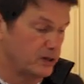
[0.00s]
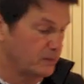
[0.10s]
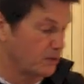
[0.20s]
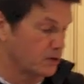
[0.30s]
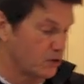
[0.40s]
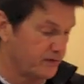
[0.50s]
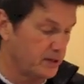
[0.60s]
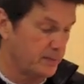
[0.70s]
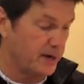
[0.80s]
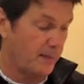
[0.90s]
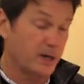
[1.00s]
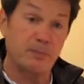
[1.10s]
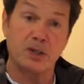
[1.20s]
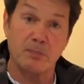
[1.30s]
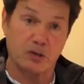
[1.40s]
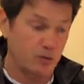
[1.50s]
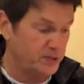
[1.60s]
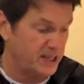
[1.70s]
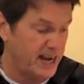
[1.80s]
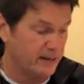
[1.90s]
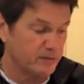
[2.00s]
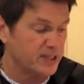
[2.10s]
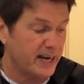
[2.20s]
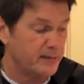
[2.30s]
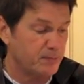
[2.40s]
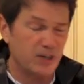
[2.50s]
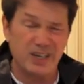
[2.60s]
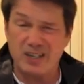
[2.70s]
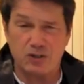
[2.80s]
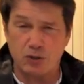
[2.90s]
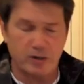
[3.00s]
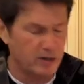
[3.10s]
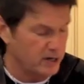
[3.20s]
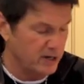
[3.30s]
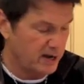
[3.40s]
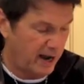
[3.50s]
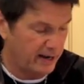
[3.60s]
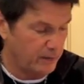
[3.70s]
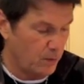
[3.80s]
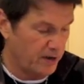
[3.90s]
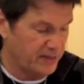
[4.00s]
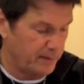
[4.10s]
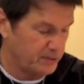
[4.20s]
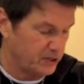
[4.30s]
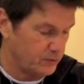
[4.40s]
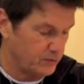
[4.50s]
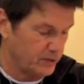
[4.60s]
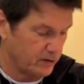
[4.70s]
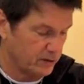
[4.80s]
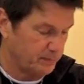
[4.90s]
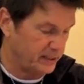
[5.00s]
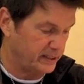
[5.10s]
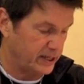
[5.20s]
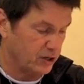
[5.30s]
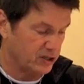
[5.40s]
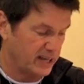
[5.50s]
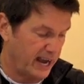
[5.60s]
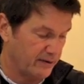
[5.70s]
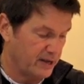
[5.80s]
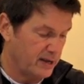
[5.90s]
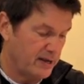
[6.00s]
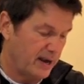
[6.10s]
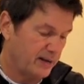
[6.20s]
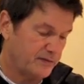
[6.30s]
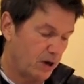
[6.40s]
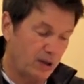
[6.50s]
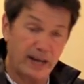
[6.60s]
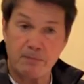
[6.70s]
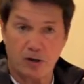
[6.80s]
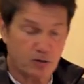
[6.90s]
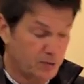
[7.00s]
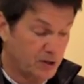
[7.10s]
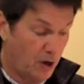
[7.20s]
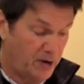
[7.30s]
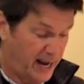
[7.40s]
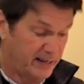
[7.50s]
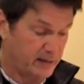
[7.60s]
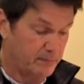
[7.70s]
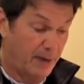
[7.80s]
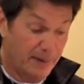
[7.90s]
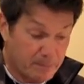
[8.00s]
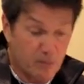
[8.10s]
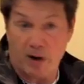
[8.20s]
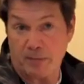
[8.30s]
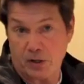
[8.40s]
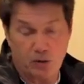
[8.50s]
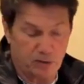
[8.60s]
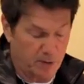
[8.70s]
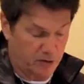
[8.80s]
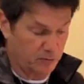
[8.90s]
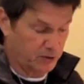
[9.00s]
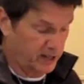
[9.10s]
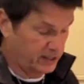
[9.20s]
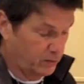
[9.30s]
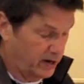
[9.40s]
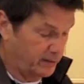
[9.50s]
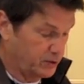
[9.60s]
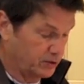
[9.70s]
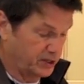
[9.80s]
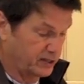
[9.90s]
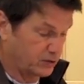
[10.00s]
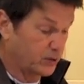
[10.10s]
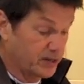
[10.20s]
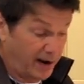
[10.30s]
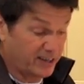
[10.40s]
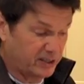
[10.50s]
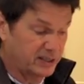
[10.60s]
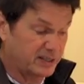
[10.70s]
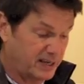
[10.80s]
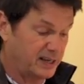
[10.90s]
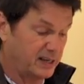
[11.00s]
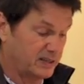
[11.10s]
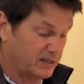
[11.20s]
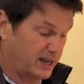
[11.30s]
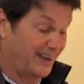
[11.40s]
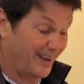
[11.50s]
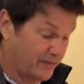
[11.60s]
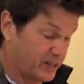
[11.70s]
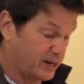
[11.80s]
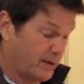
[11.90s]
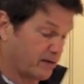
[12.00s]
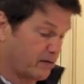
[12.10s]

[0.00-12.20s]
burnt off a little bit. I'm going to put the mushrooms in now. The reason I didn't put it in sooner, I don't want them to completely cook down. And if you don't like mushrooms, don't add them. My grandmother used mushrooms, so that's why I'm using it. So what you're actually seeing is everything my